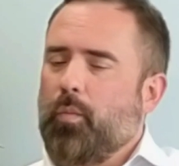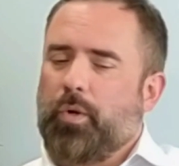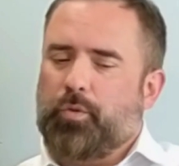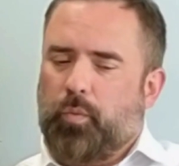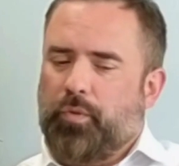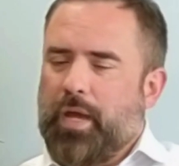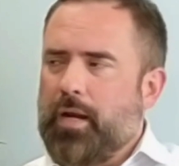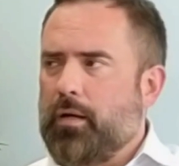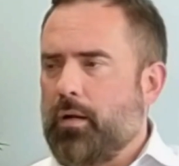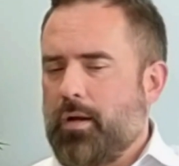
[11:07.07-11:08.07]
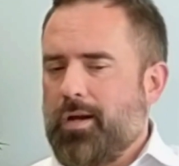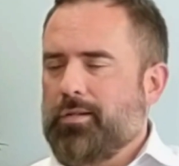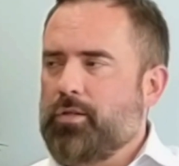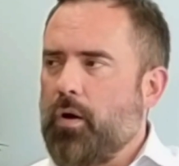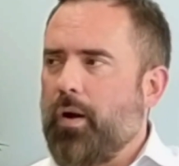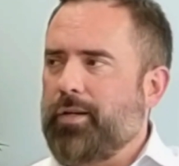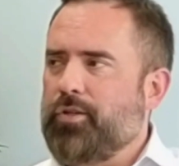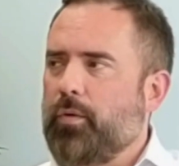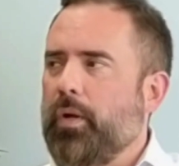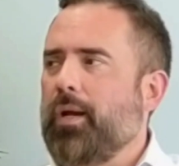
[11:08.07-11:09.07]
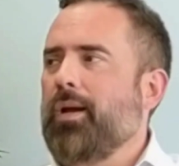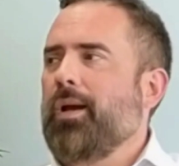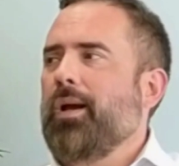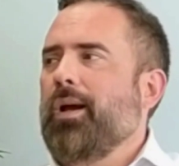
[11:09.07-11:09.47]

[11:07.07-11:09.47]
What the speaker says: which will then tie to it